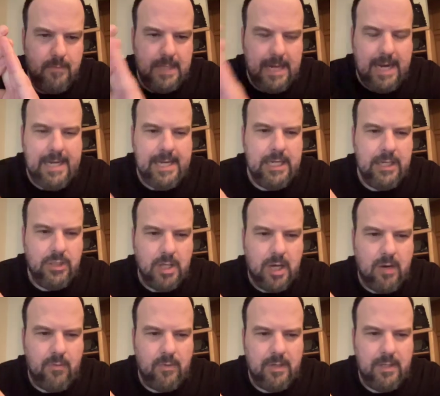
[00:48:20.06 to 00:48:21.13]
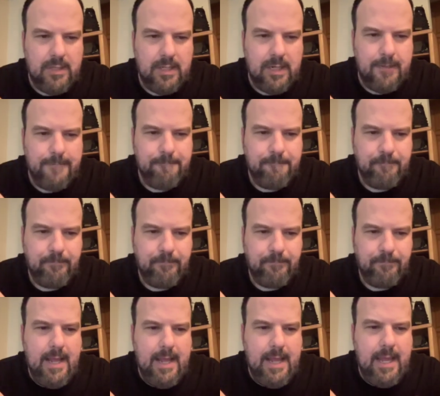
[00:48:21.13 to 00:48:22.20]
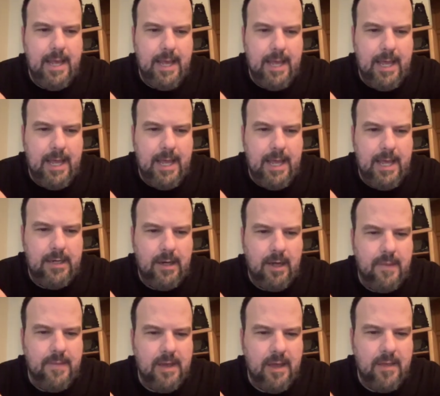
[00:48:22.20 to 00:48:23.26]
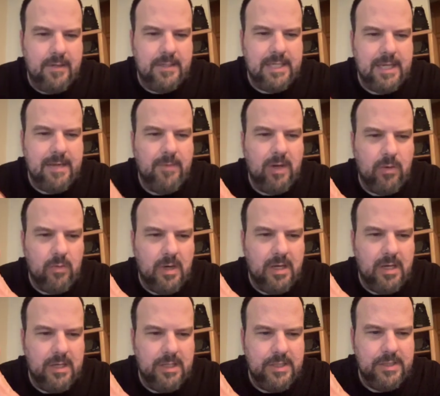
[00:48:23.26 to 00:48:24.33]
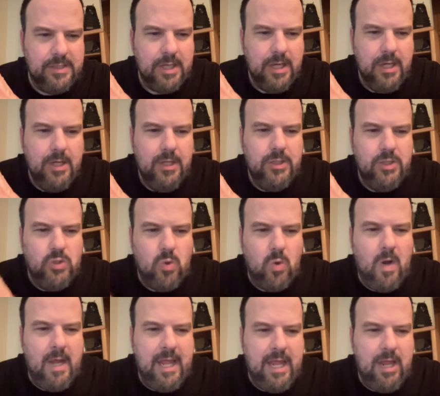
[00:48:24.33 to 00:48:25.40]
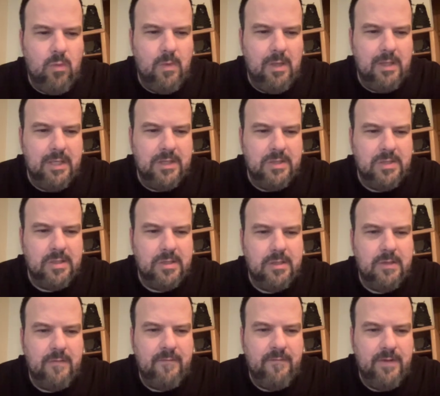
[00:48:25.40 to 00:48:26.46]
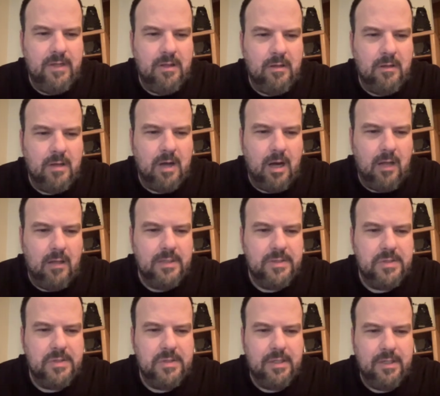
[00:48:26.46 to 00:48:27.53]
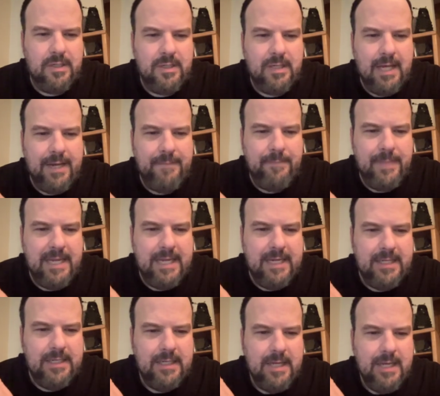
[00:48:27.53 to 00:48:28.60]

Katie and John were in there. And on the other team, there was Joy Wilkinson, Phil Collinson, and Pete